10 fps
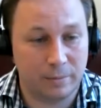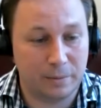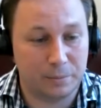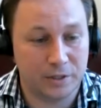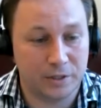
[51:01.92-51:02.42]
in
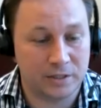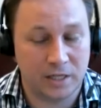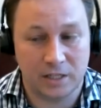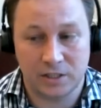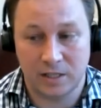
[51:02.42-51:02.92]
my
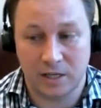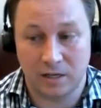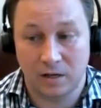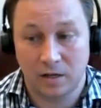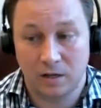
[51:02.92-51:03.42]
presentation
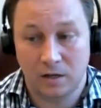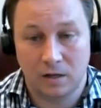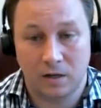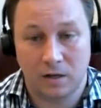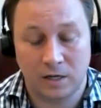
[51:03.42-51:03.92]
that
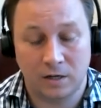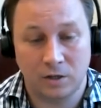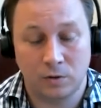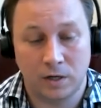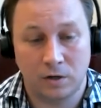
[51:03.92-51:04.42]
here at
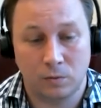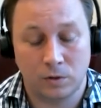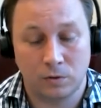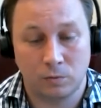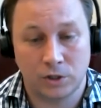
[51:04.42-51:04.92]
UNO,
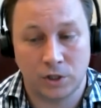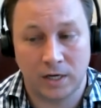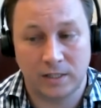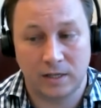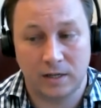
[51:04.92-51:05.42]
we're, we're
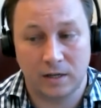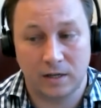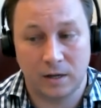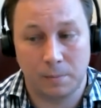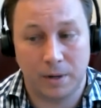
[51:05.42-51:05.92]
trying to
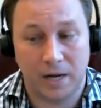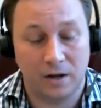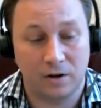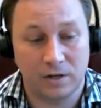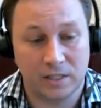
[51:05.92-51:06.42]

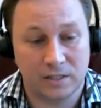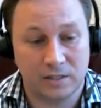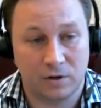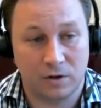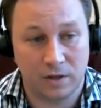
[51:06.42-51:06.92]
compile a list
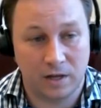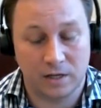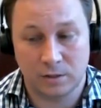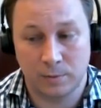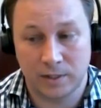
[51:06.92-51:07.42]
of all the
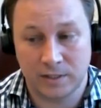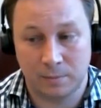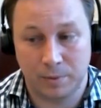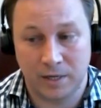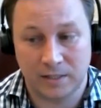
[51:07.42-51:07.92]
custom
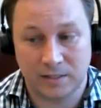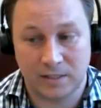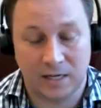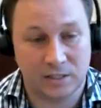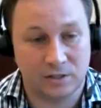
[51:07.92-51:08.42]
exempt plants
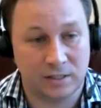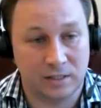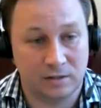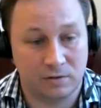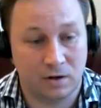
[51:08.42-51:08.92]
that
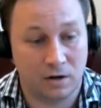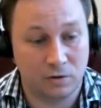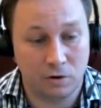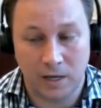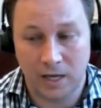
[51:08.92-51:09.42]
actually are
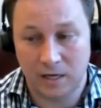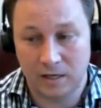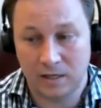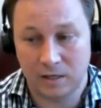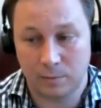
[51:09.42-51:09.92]

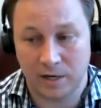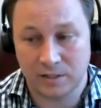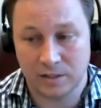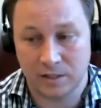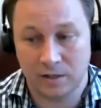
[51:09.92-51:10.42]
located in
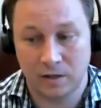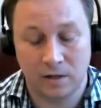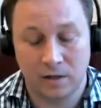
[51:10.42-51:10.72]
Nebraska.